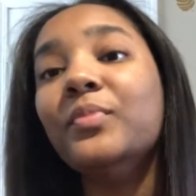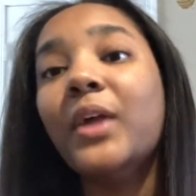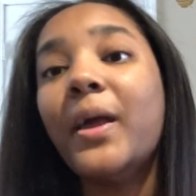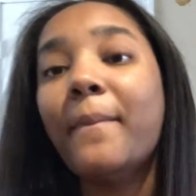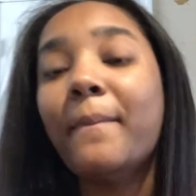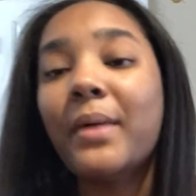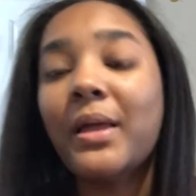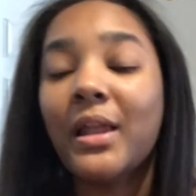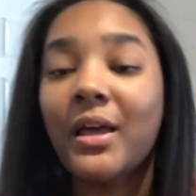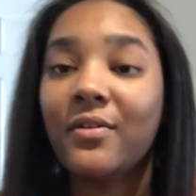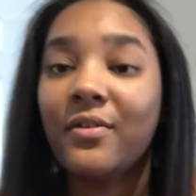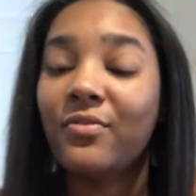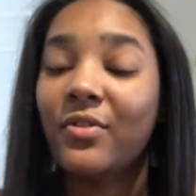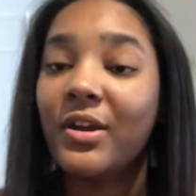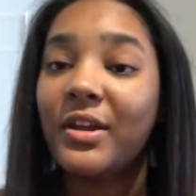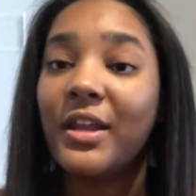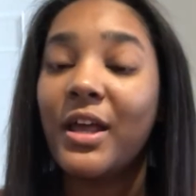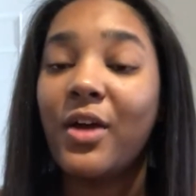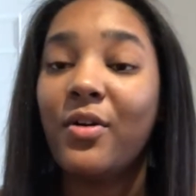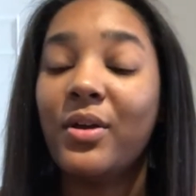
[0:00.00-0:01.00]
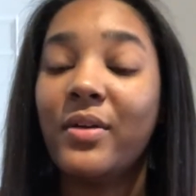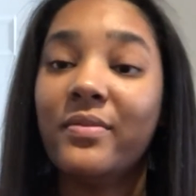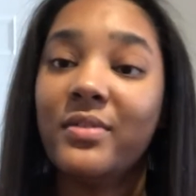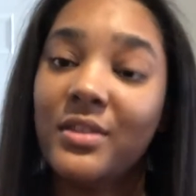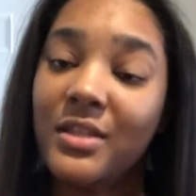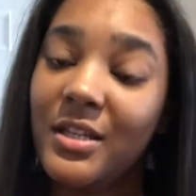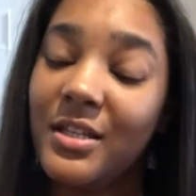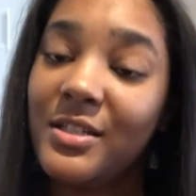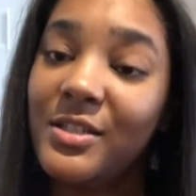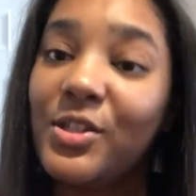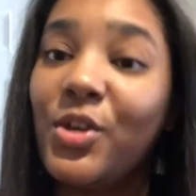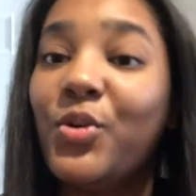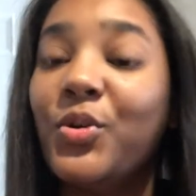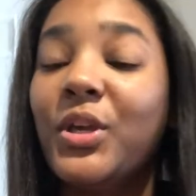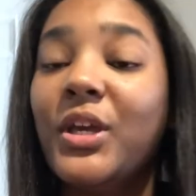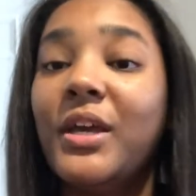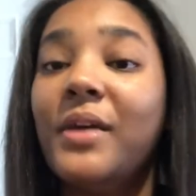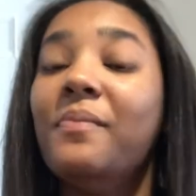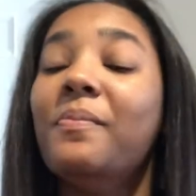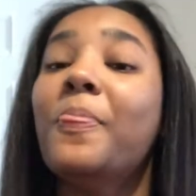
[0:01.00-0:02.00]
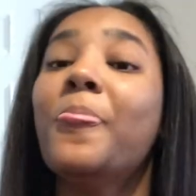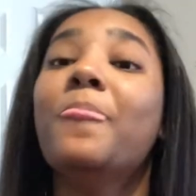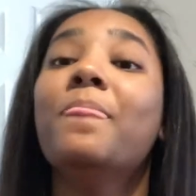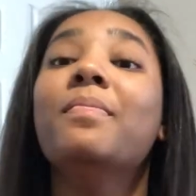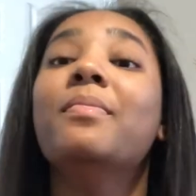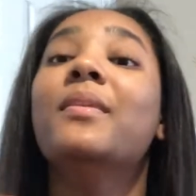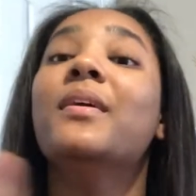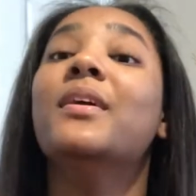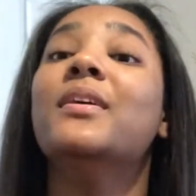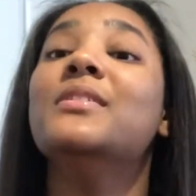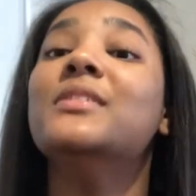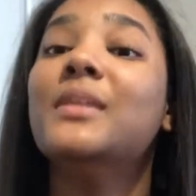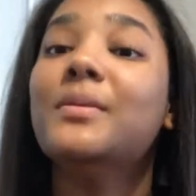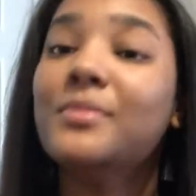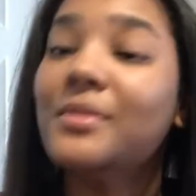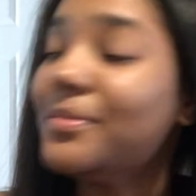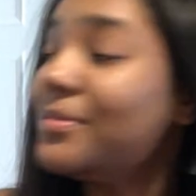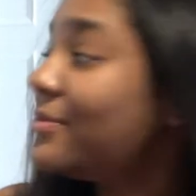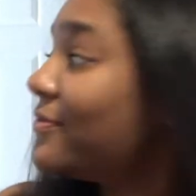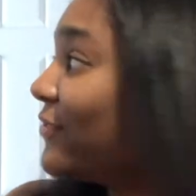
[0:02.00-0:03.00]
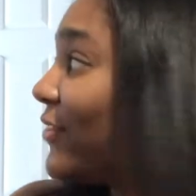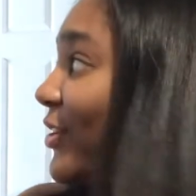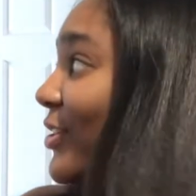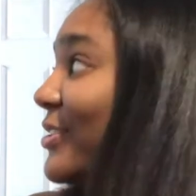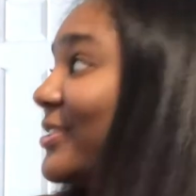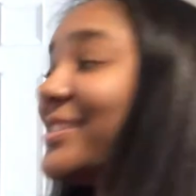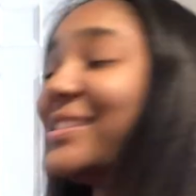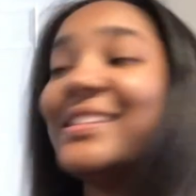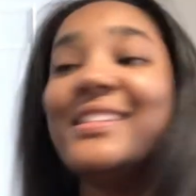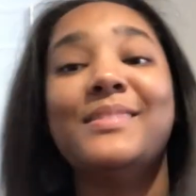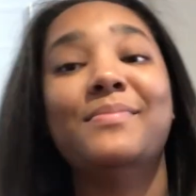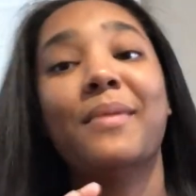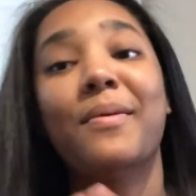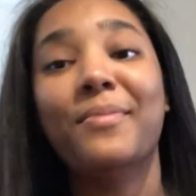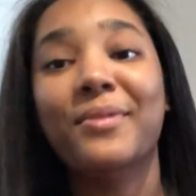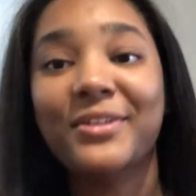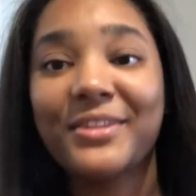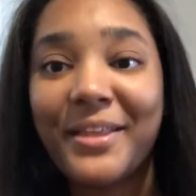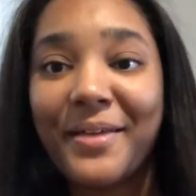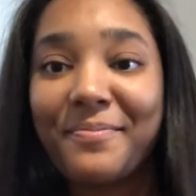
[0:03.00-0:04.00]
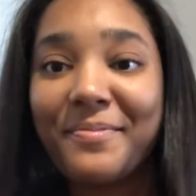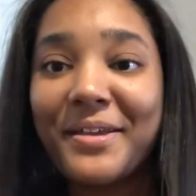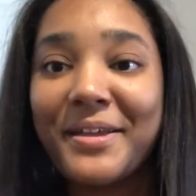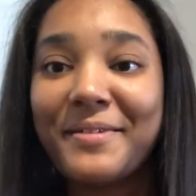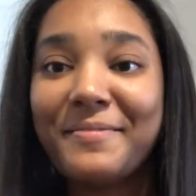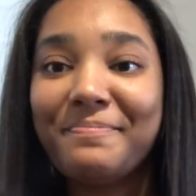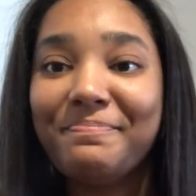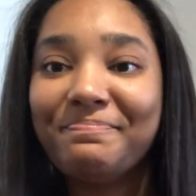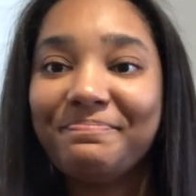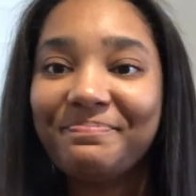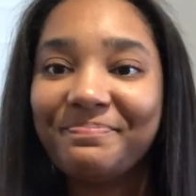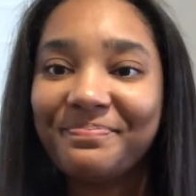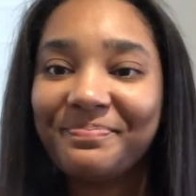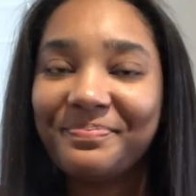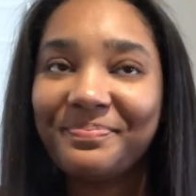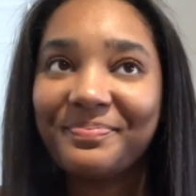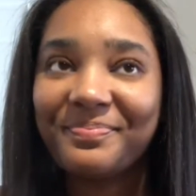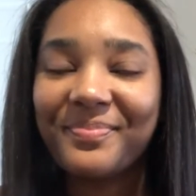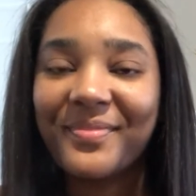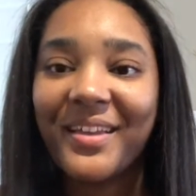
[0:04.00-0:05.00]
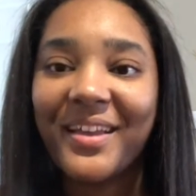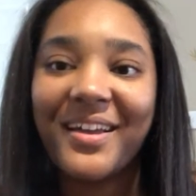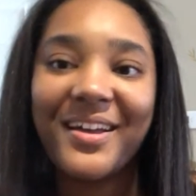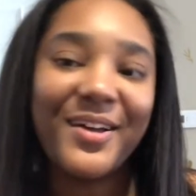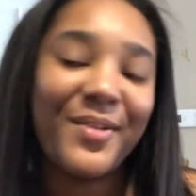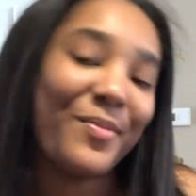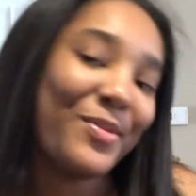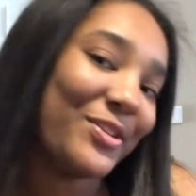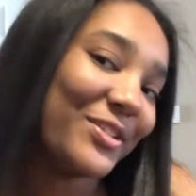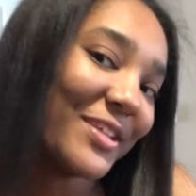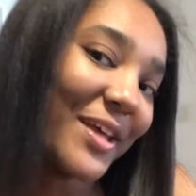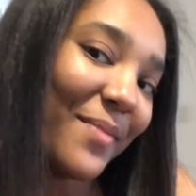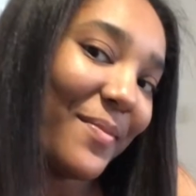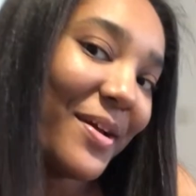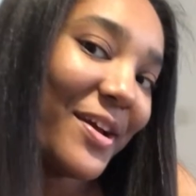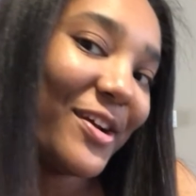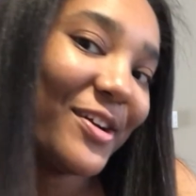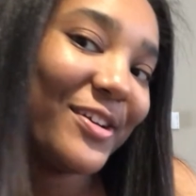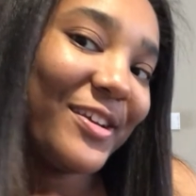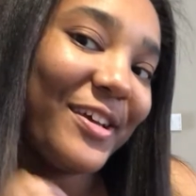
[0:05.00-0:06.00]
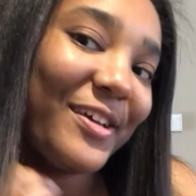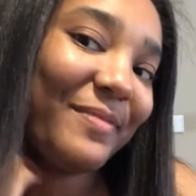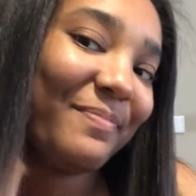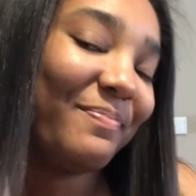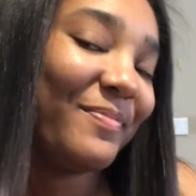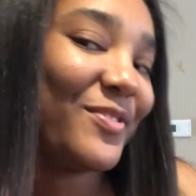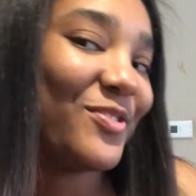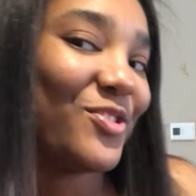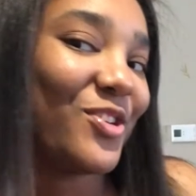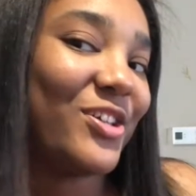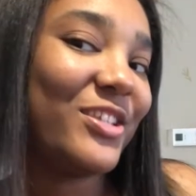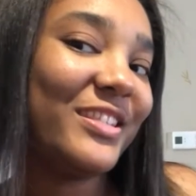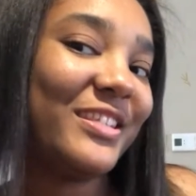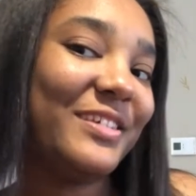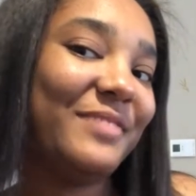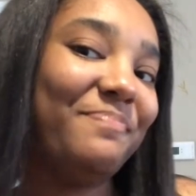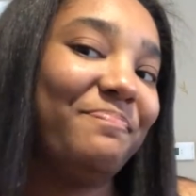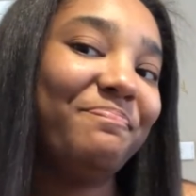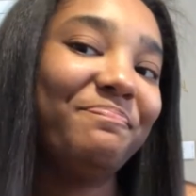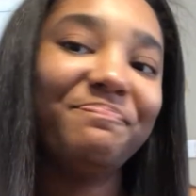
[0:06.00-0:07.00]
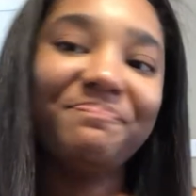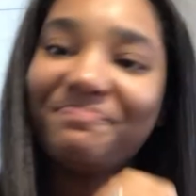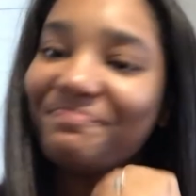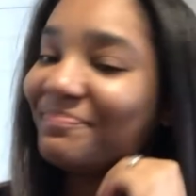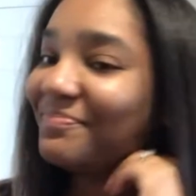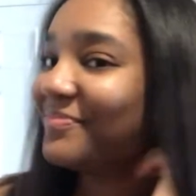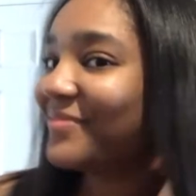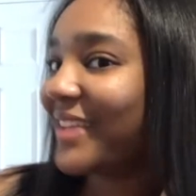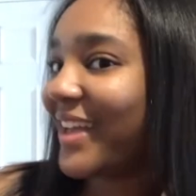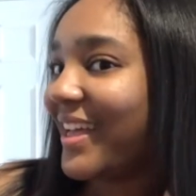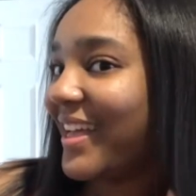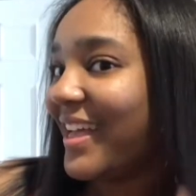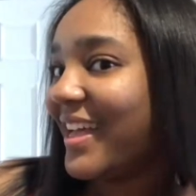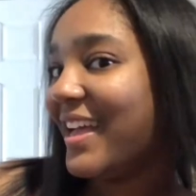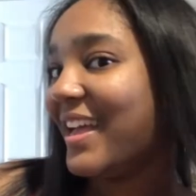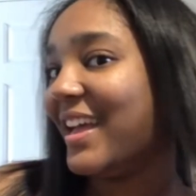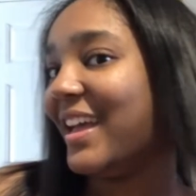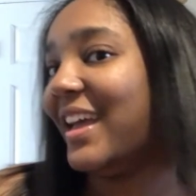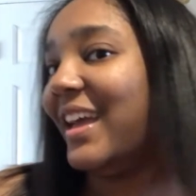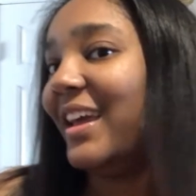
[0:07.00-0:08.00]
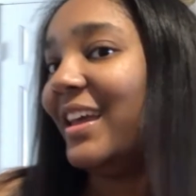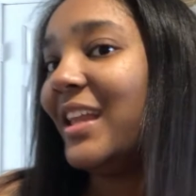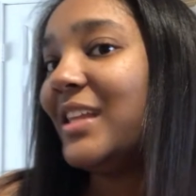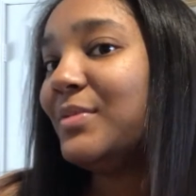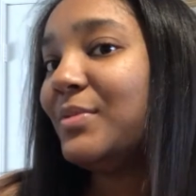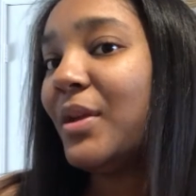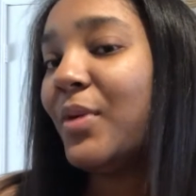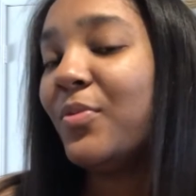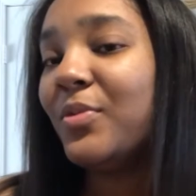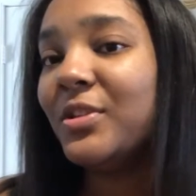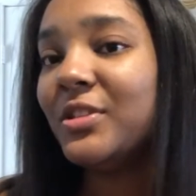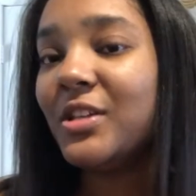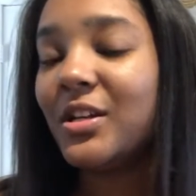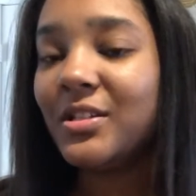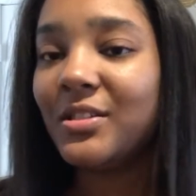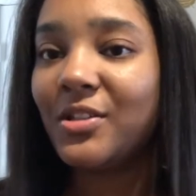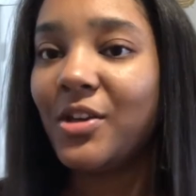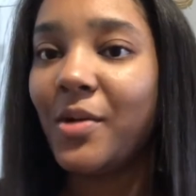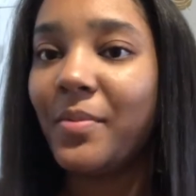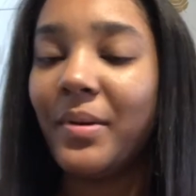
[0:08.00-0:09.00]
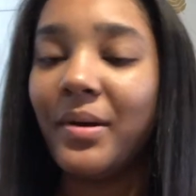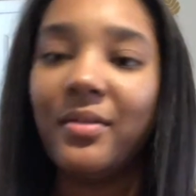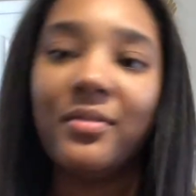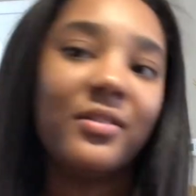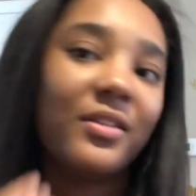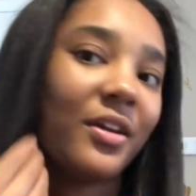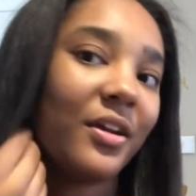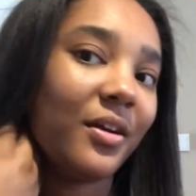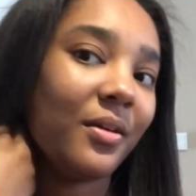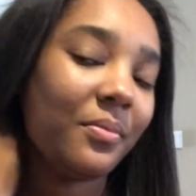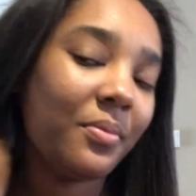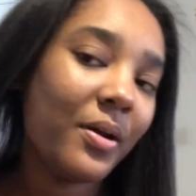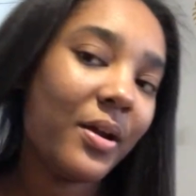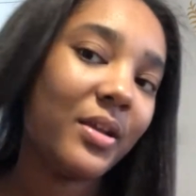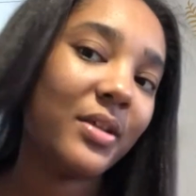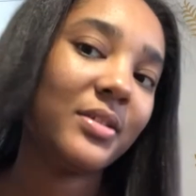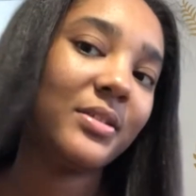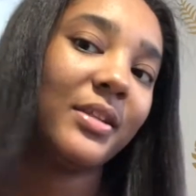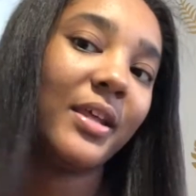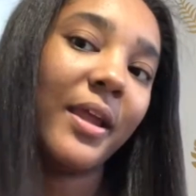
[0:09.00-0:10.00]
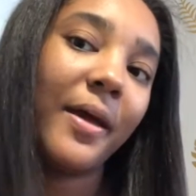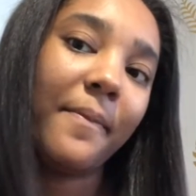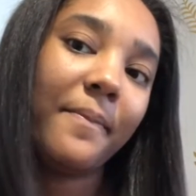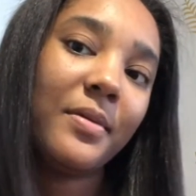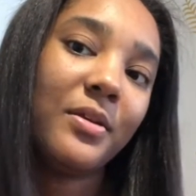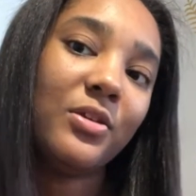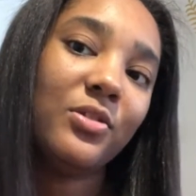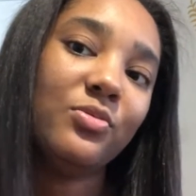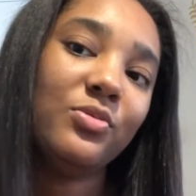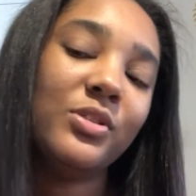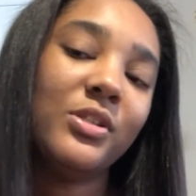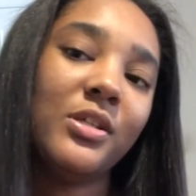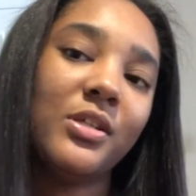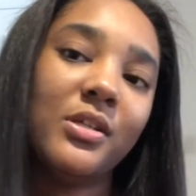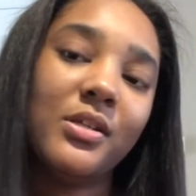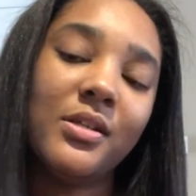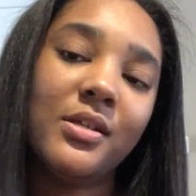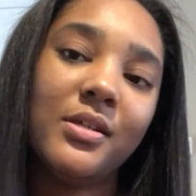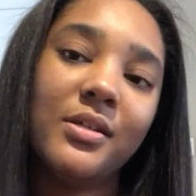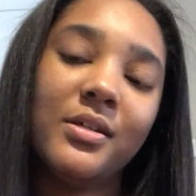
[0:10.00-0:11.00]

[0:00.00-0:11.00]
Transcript: in my life right now and everything. So yeah, September 1st is my birthday month. I just got my hair done, as y'all see. And that's what I wanted to talk to y'all about, the hair products that I've been using